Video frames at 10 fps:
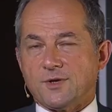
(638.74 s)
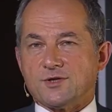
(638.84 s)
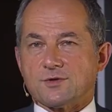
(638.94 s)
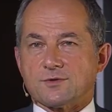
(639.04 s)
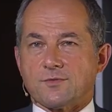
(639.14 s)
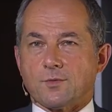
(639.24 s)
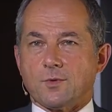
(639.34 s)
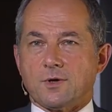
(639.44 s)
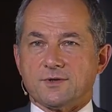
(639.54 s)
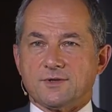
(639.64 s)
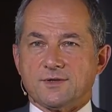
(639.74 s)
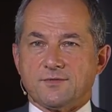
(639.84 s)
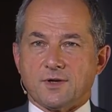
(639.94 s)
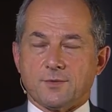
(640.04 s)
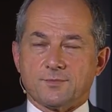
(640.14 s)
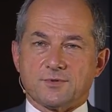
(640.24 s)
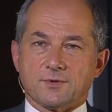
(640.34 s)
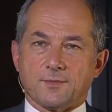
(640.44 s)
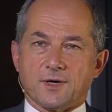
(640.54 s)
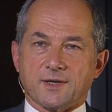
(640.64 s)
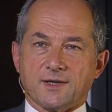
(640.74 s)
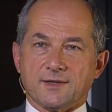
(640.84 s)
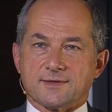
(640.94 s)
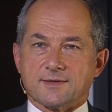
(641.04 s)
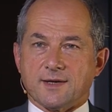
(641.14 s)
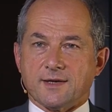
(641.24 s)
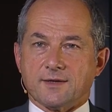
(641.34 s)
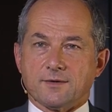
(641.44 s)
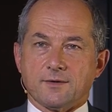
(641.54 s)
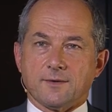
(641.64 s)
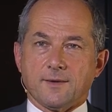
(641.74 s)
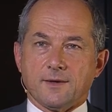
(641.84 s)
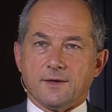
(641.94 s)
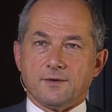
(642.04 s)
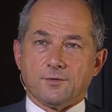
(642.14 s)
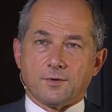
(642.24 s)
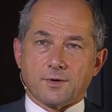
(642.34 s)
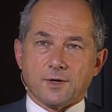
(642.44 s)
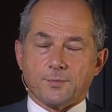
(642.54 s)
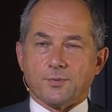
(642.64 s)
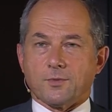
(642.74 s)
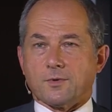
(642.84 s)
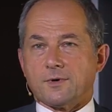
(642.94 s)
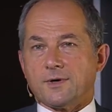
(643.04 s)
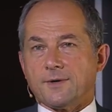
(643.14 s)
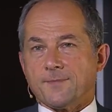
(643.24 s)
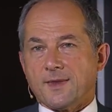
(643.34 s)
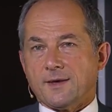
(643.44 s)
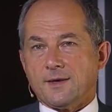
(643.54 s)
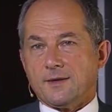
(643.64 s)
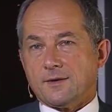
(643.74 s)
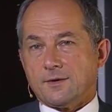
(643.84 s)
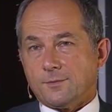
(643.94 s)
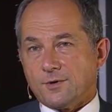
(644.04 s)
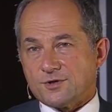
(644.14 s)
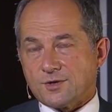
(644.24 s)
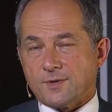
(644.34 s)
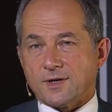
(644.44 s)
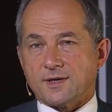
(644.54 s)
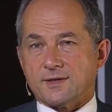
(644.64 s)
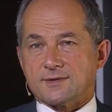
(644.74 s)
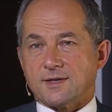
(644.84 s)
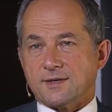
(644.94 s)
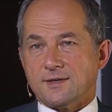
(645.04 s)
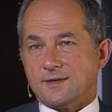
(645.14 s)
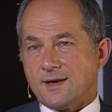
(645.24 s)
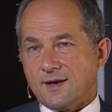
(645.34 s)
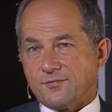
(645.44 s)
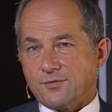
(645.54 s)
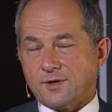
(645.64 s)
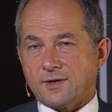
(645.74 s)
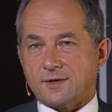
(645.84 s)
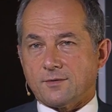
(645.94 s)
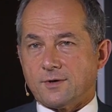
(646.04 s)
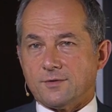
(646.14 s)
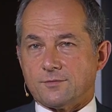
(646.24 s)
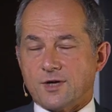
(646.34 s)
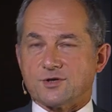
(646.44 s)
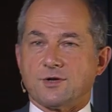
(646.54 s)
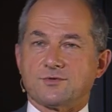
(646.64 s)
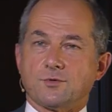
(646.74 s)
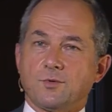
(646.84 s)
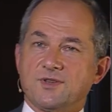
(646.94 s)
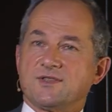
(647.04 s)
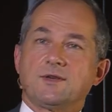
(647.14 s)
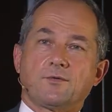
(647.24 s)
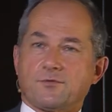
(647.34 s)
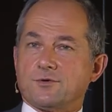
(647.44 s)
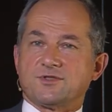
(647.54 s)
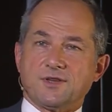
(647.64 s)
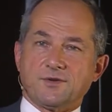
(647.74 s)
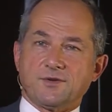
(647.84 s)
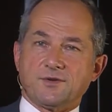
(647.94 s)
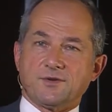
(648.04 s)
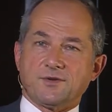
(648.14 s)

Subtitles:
different regions of the world, in developed markets like in Europe, or in emerging markets like in Africa or in Russia. So we see, of course,